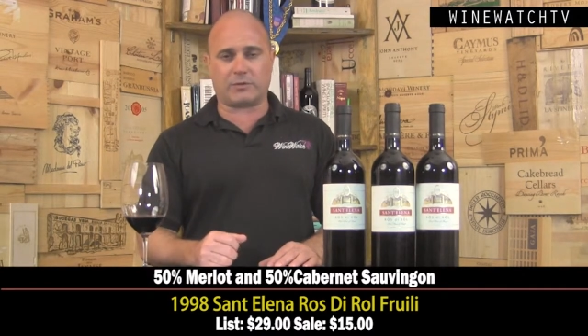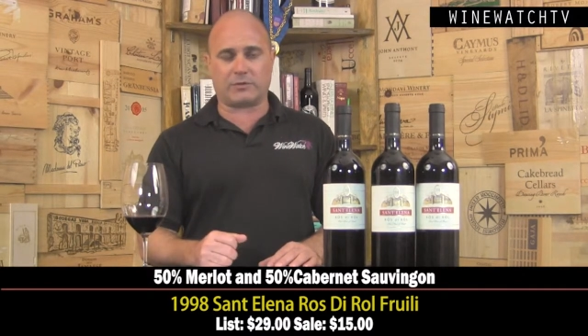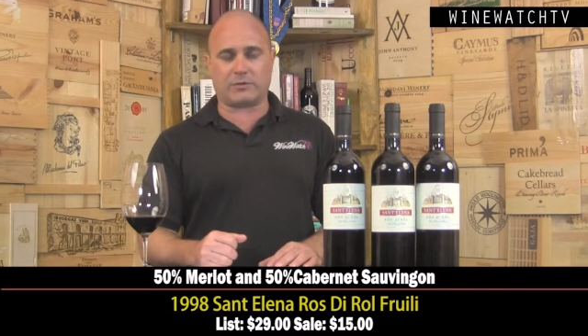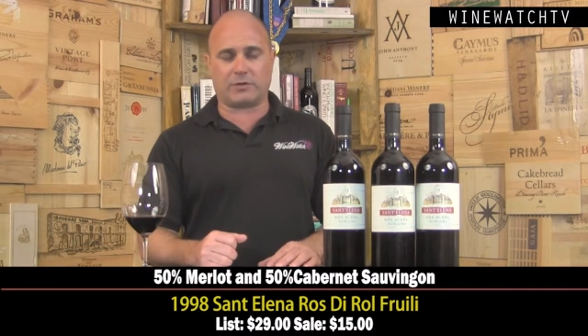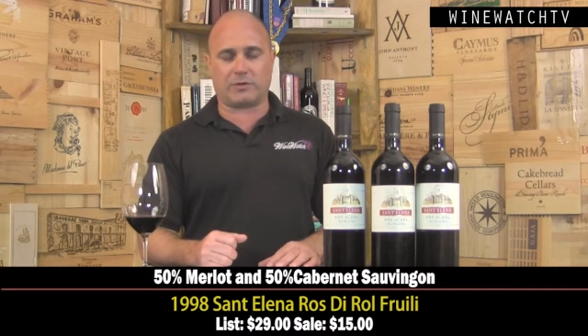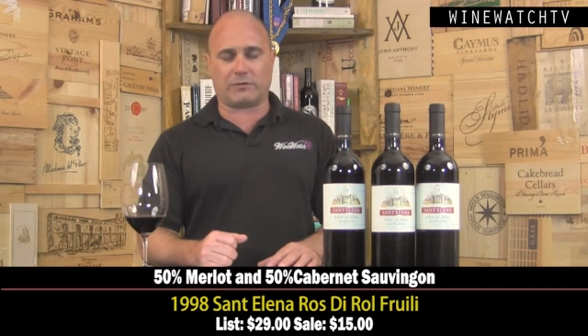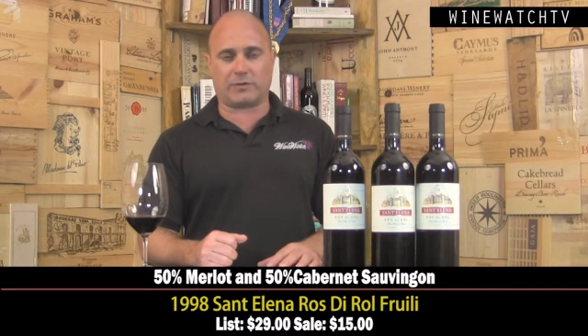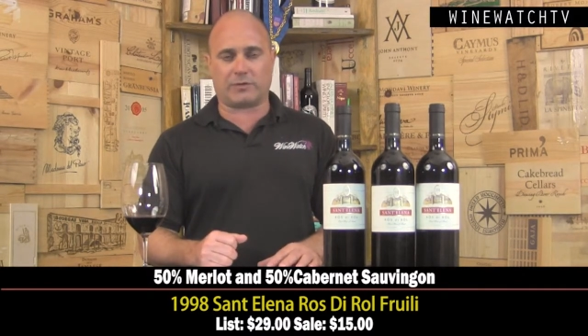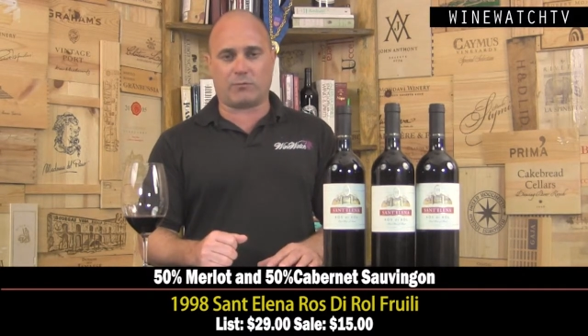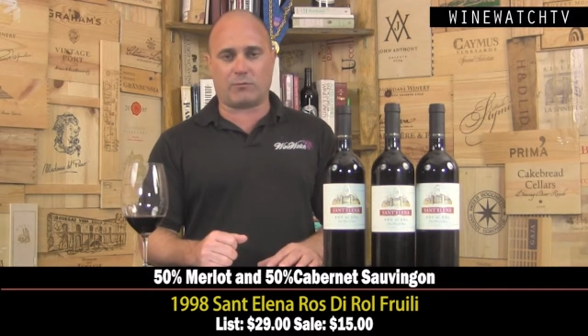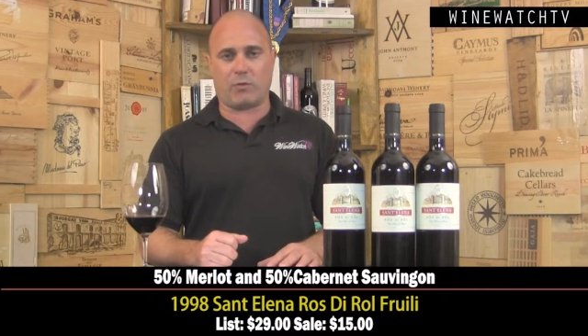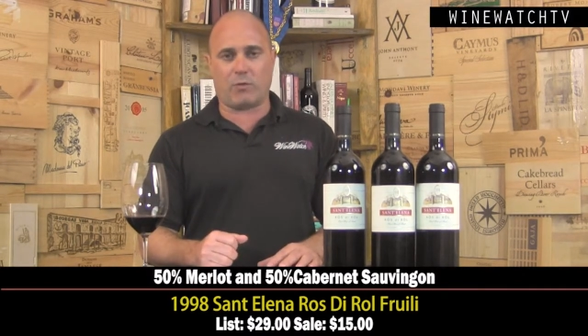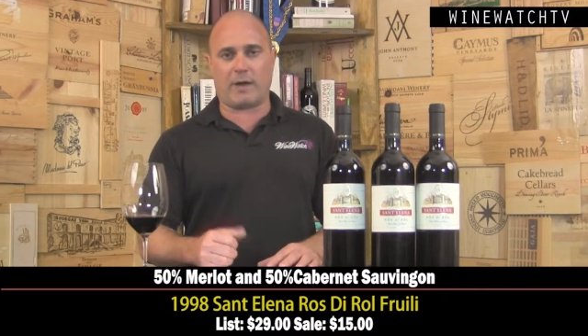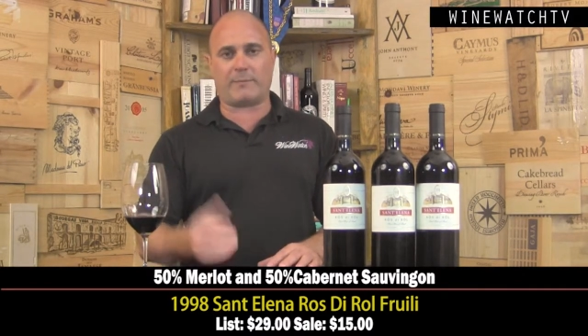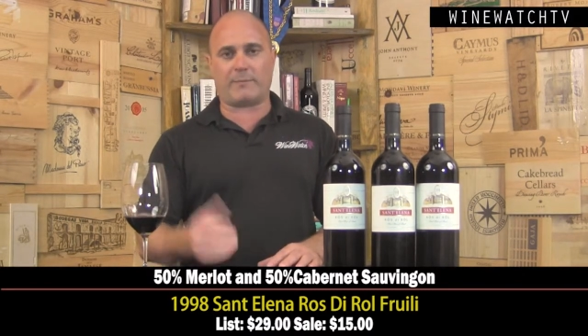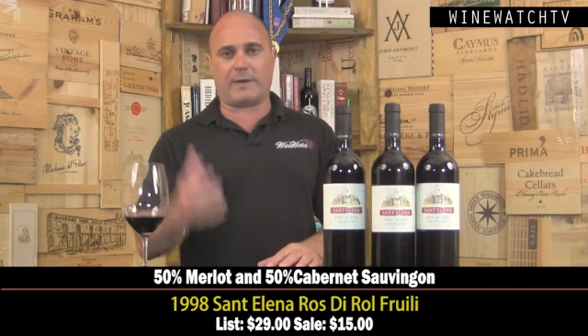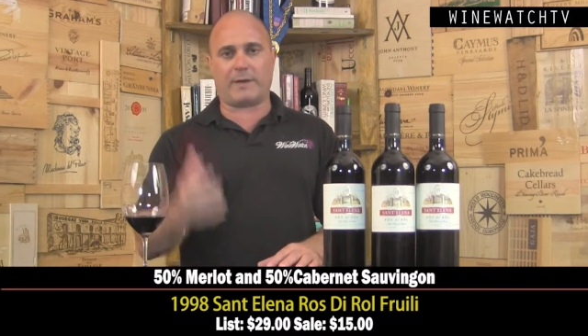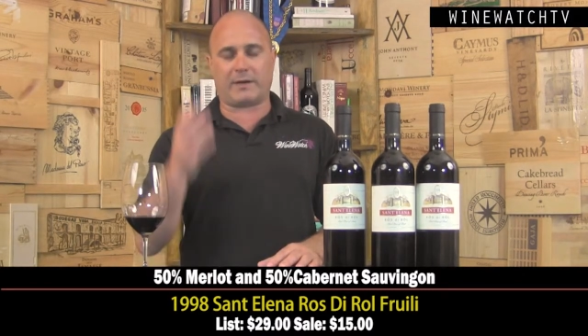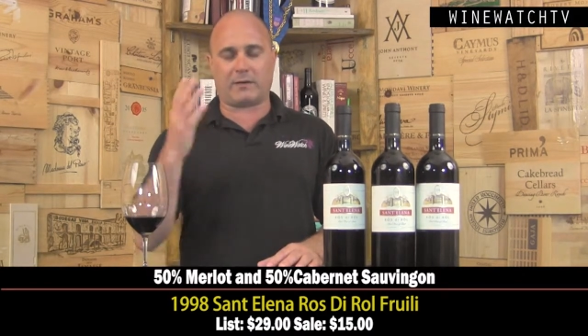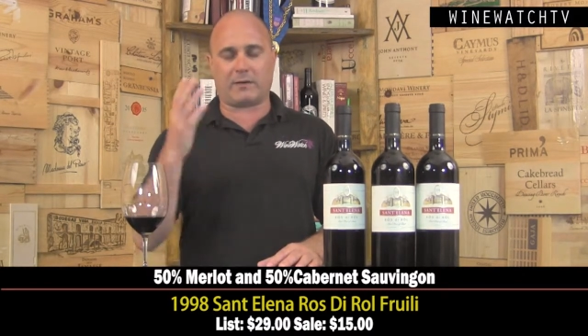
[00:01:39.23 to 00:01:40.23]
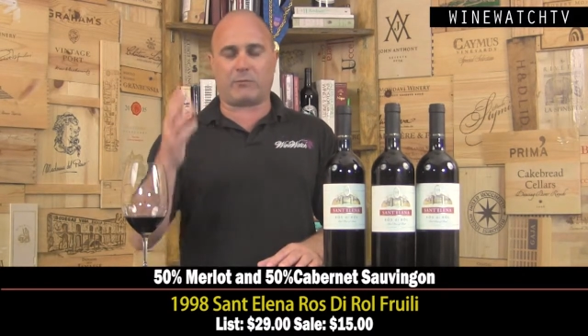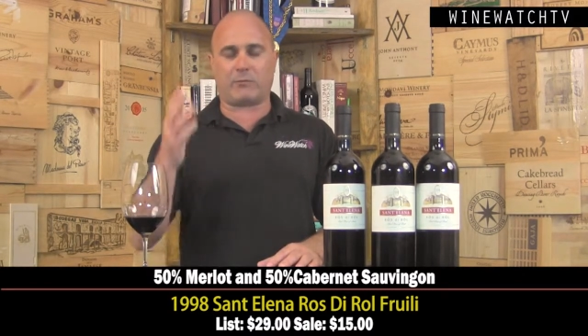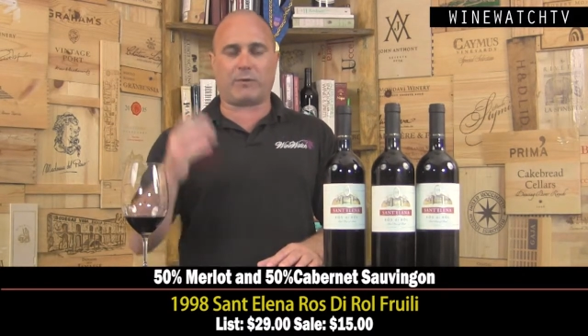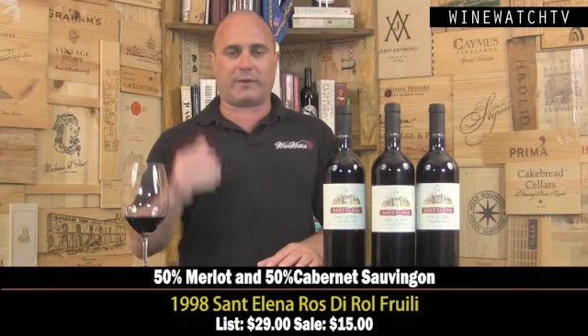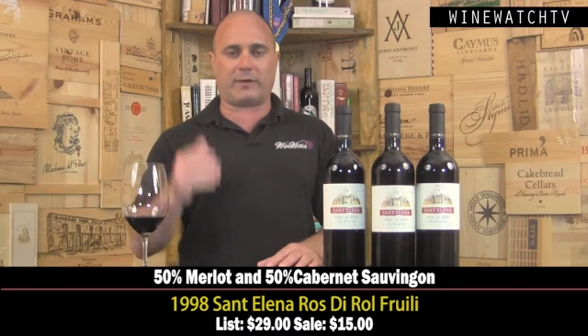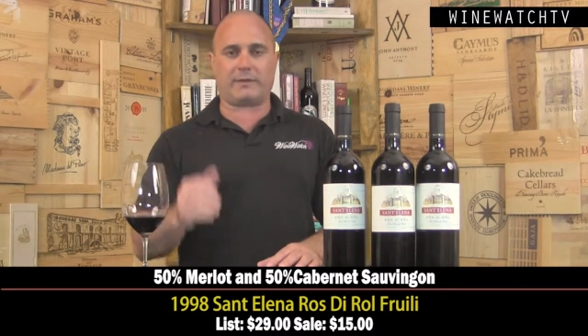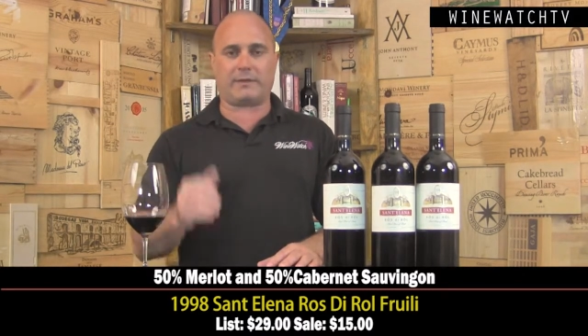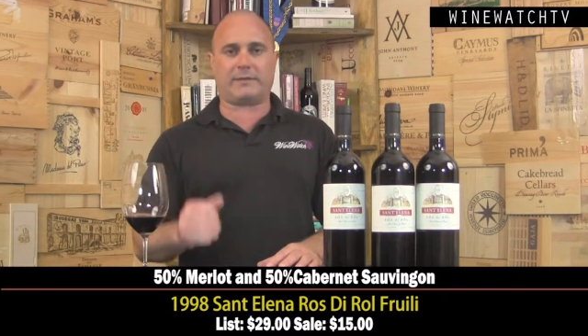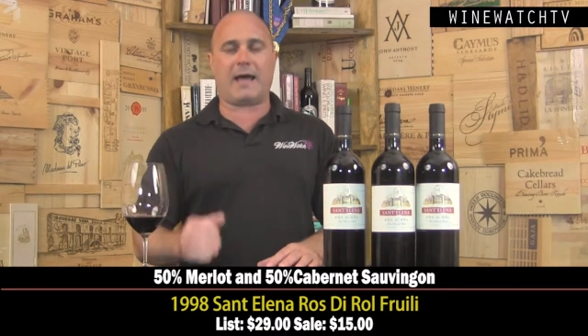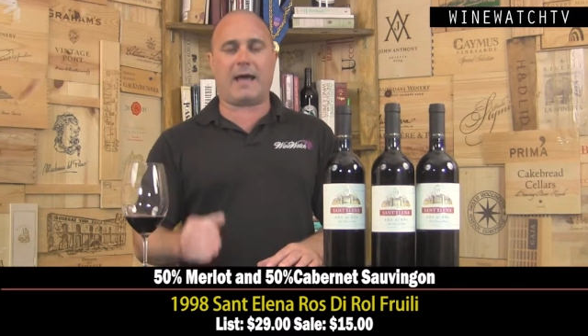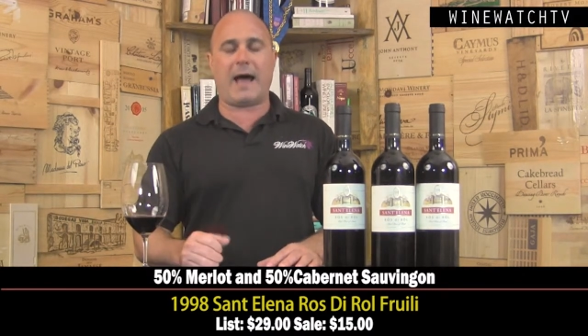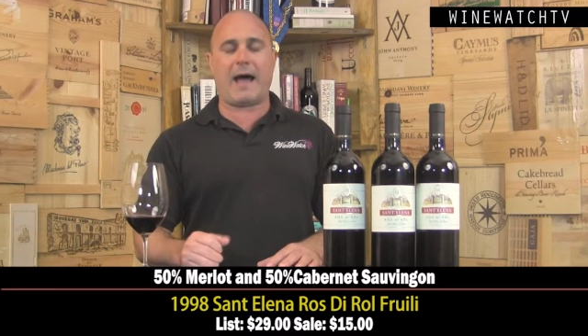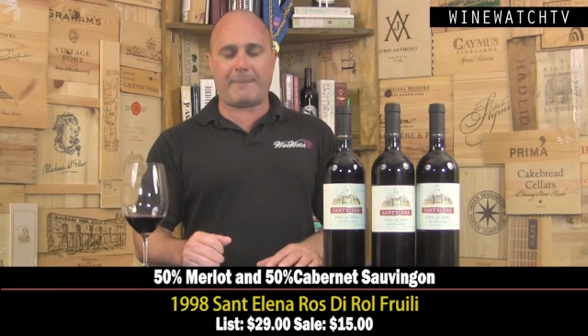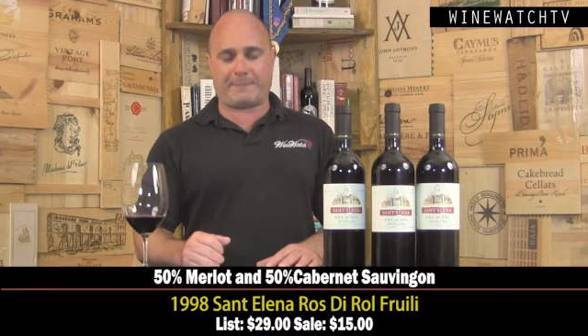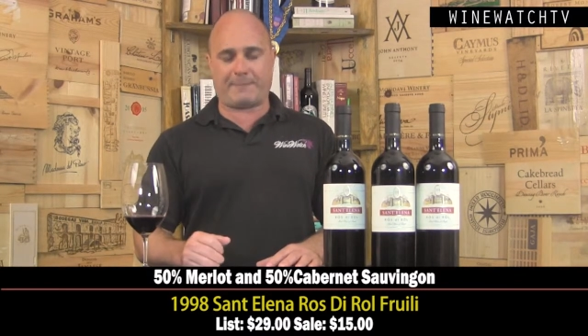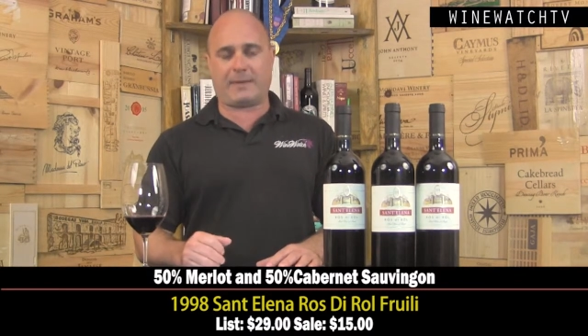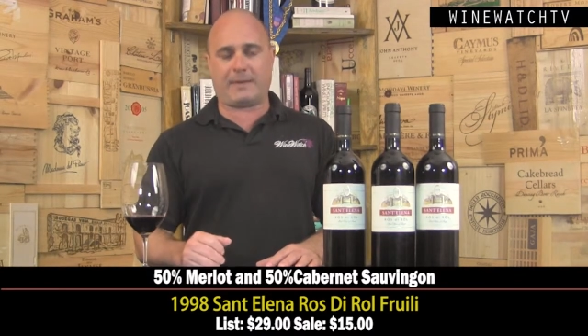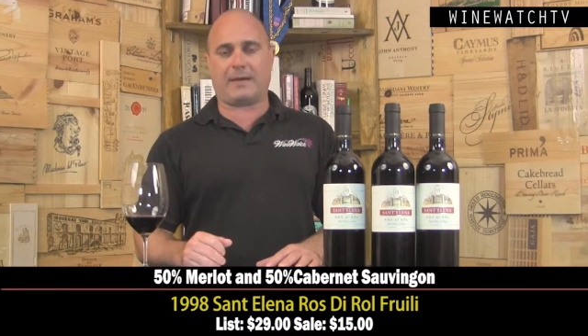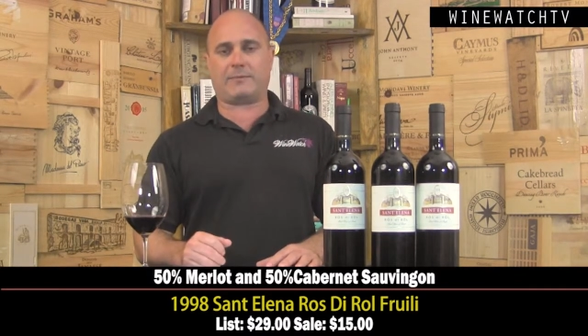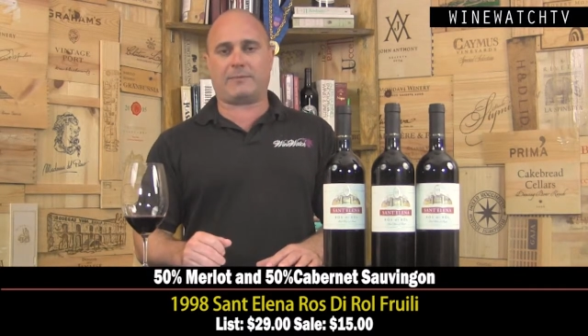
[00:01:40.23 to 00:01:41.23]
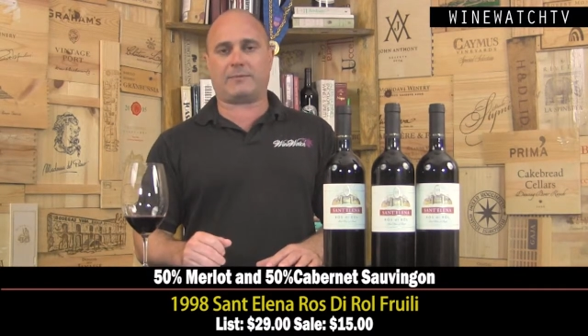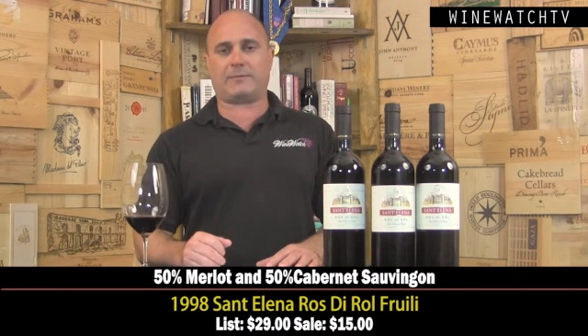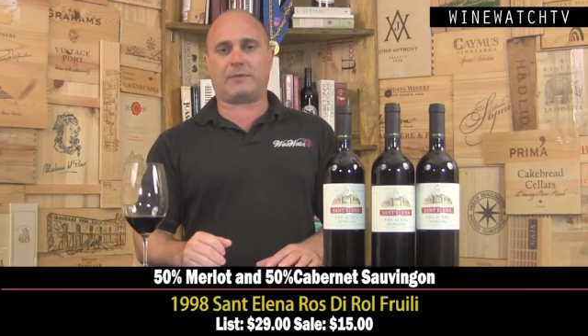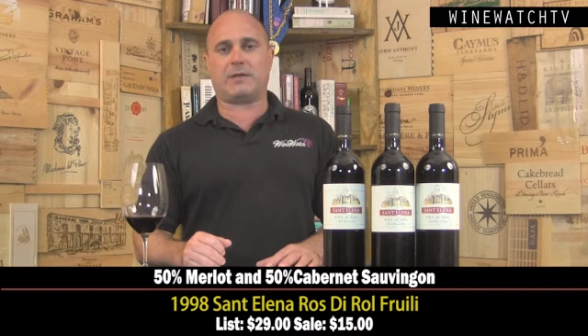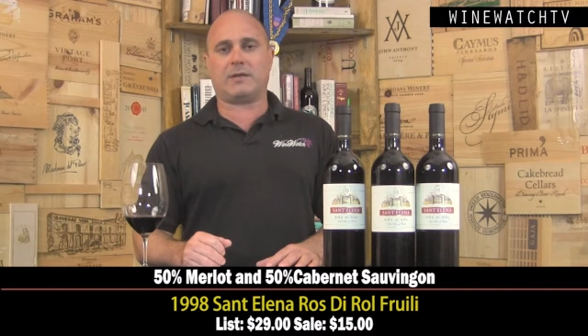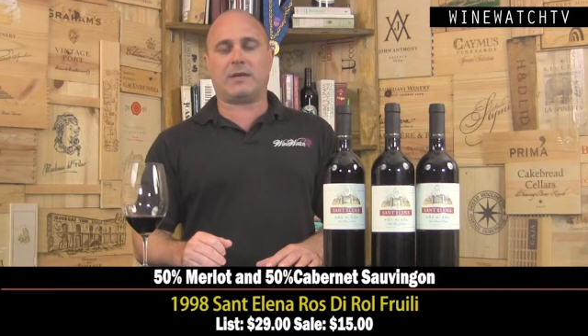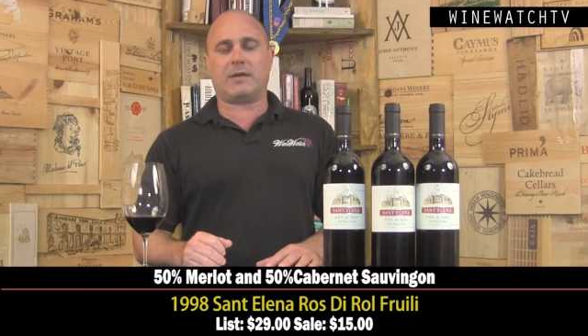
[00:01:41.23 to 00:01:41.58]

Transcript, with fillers: consulting winemaker, one of the top names